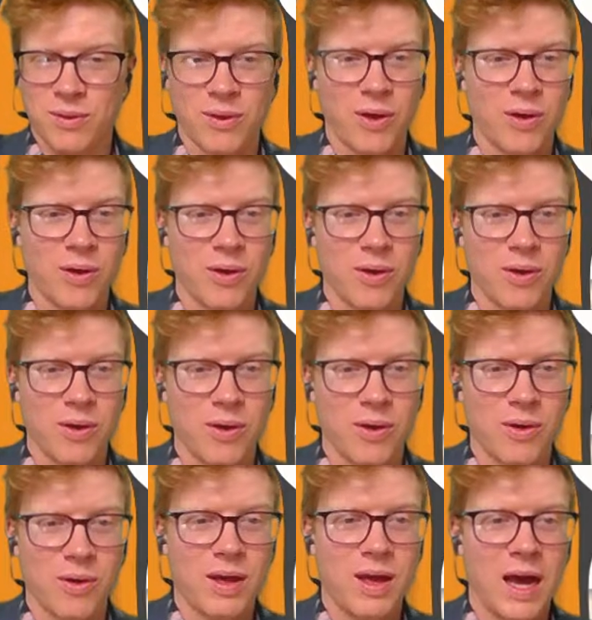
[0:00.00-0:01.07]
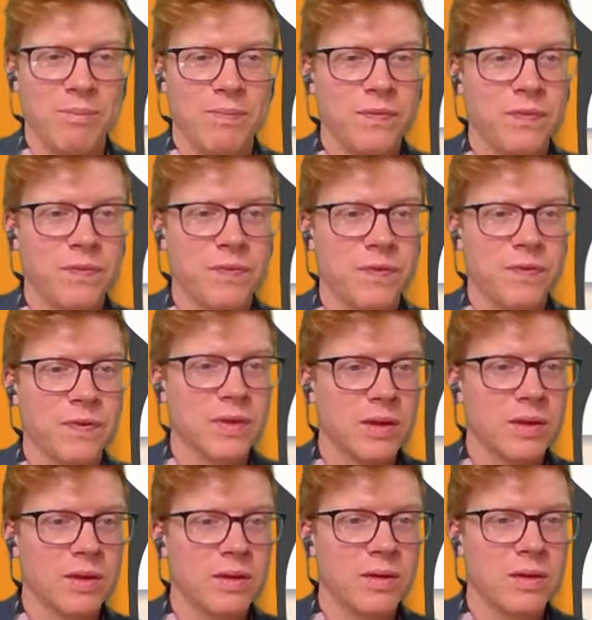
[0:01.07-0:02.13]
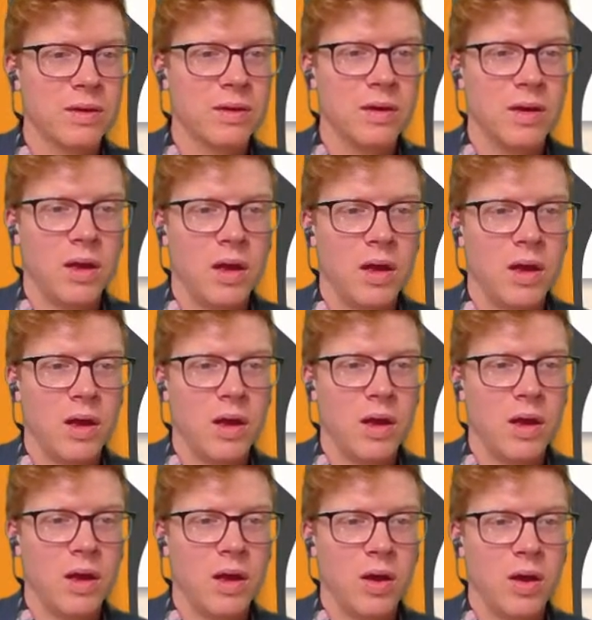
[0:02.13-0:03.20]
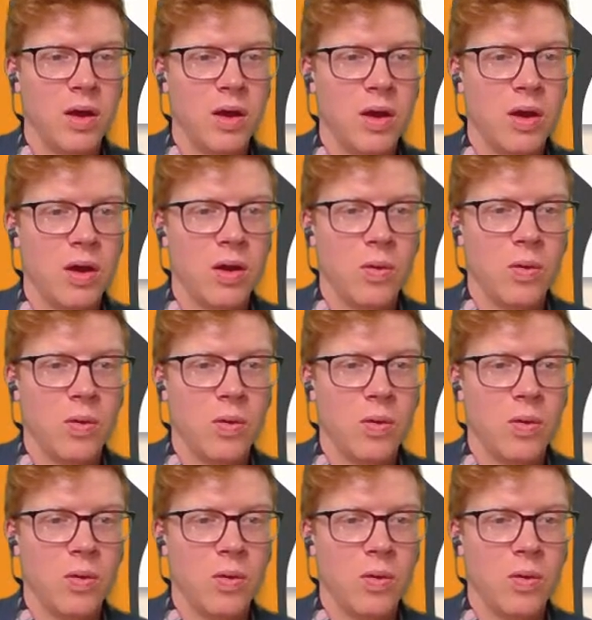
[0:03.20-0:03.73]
is some examples of the sorts of things you'd need to get achieved or merit.